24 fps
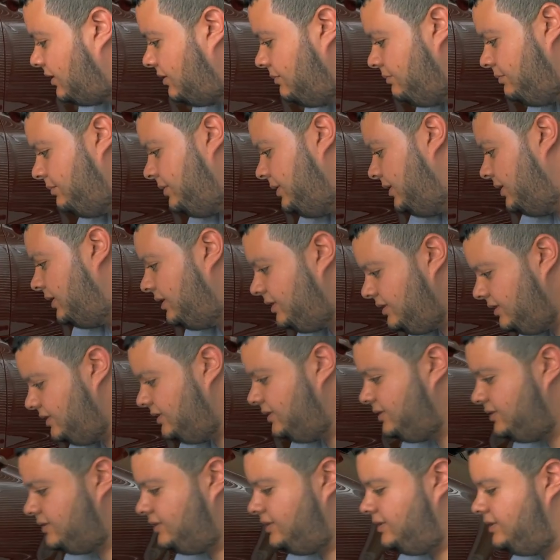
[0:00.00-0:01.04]

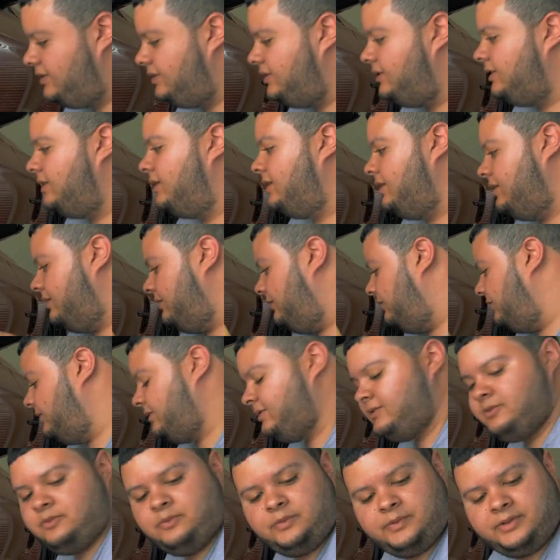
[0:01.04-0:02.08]
because it gives
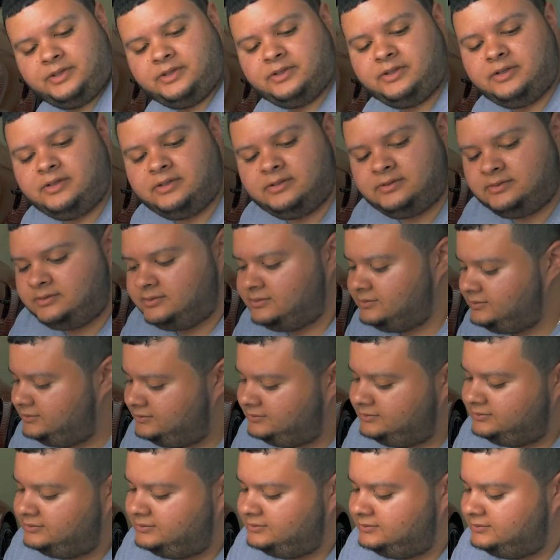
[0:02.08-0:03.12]
the wheel
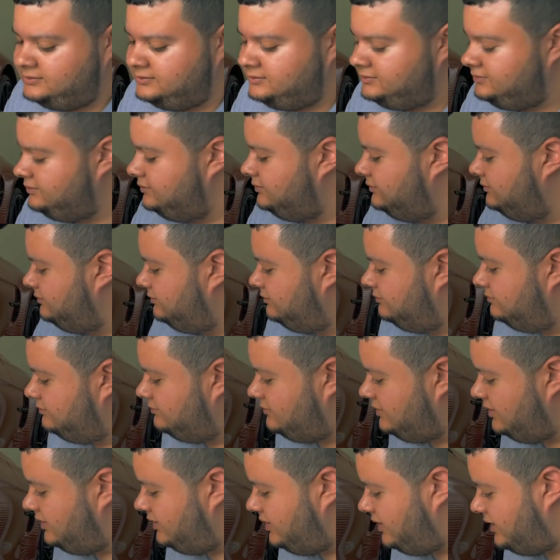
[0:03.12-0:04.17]

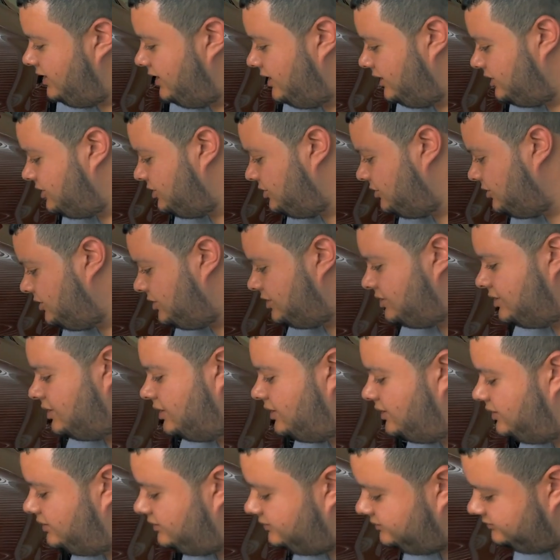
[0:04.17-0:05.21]
an extra
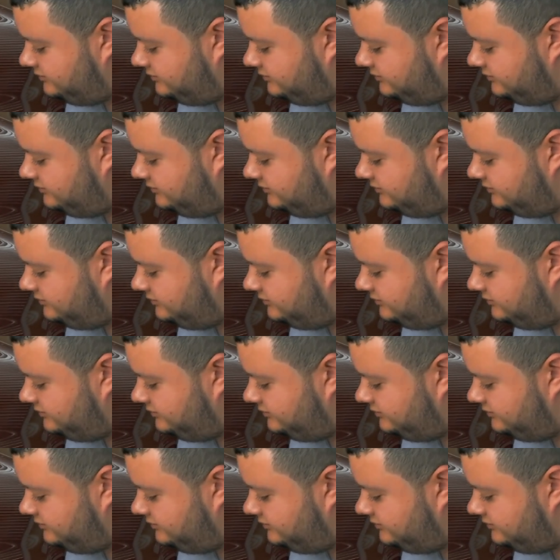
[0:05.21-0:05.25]
shine.